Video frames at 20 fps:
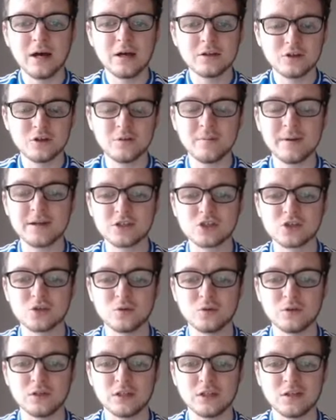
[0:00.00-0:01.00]
Do make
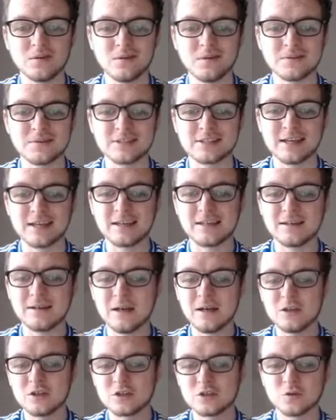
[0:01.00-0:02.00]
sure that you stay
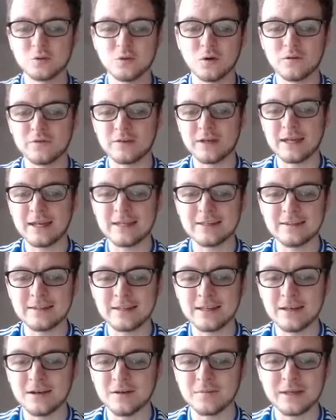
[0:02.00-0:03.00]
sort of in
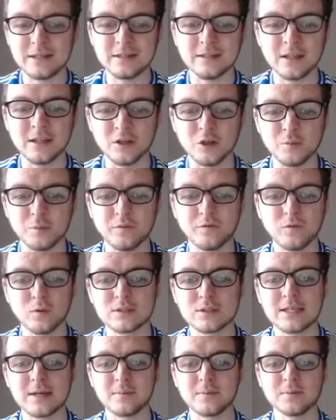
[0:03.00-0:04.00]
the loop of
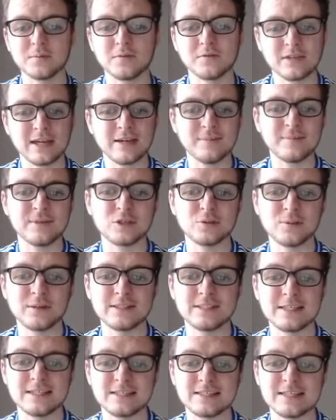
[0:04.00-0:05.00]
what's happening with Game Week
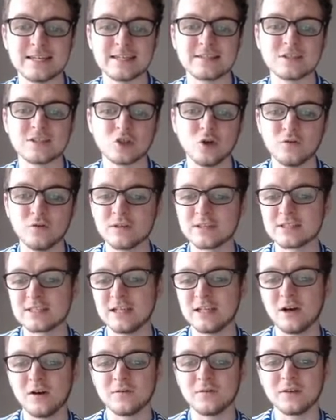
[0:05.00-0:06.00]
26. As
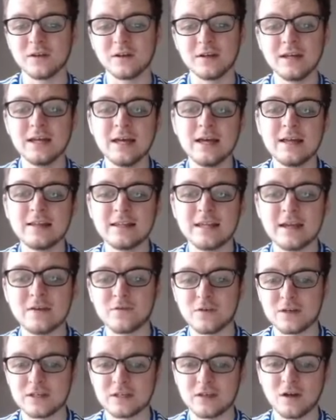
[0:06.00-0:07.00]
obviously after the
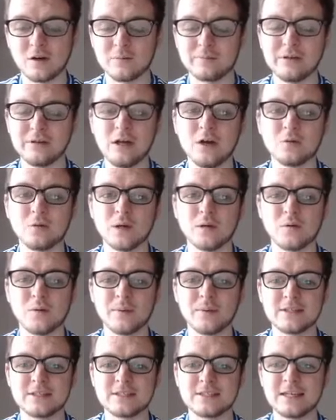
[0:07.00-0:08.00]
FA Cup, we will
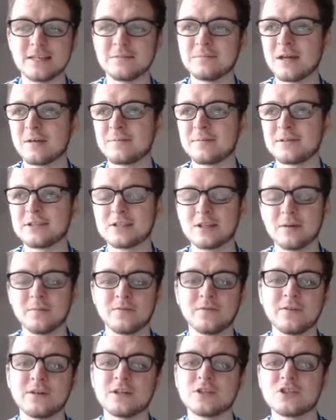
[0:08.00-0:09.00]
be seeing maybe some
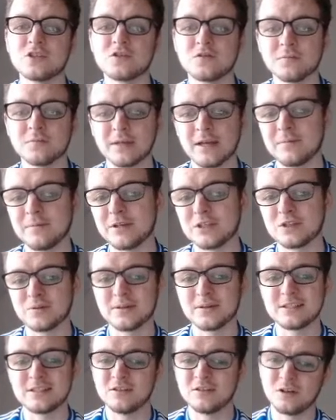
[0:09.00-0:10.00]
fixtures from Game Week
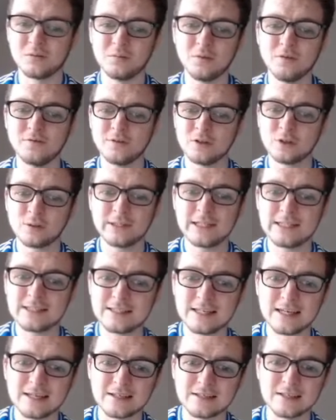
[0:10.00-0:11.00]
29 move to
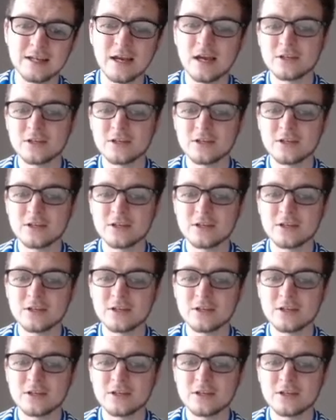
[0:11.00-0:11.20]
26.